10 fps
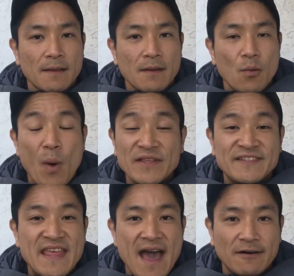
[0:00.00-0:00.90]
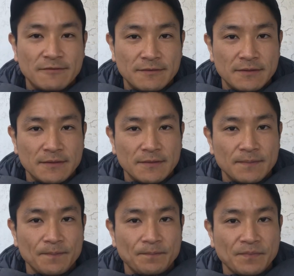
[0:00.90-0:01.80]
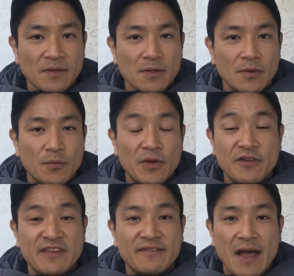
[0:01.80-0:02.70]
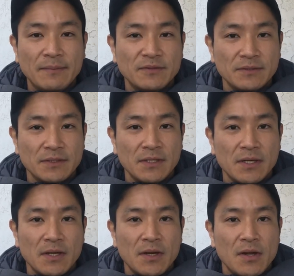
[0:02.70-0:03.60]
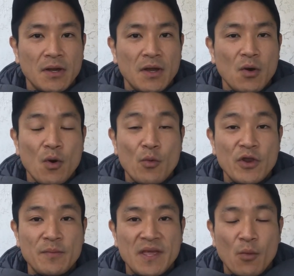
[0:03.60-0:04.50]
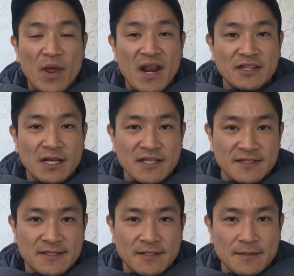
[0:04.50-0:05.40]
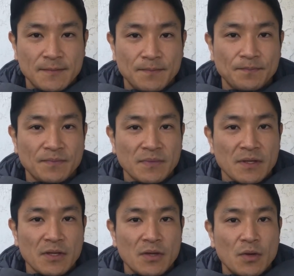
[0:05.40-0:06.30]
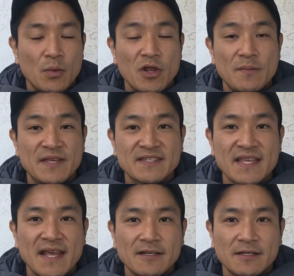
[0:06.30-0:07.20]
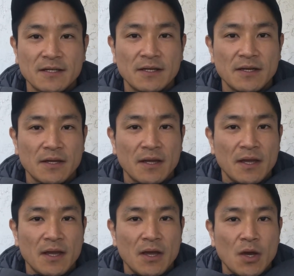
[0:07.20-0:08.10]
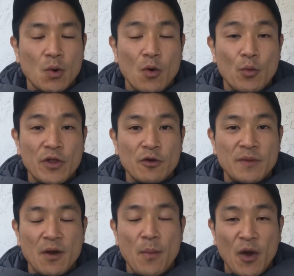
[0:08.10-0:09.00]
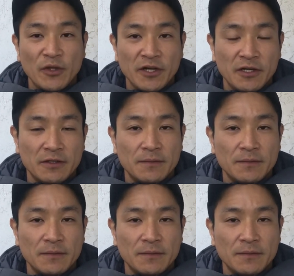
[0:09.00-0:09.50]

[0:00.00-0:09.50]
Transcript: When it's tough, will you give up, or will you be a relentless? Will you be a cynic, or will you be a builder?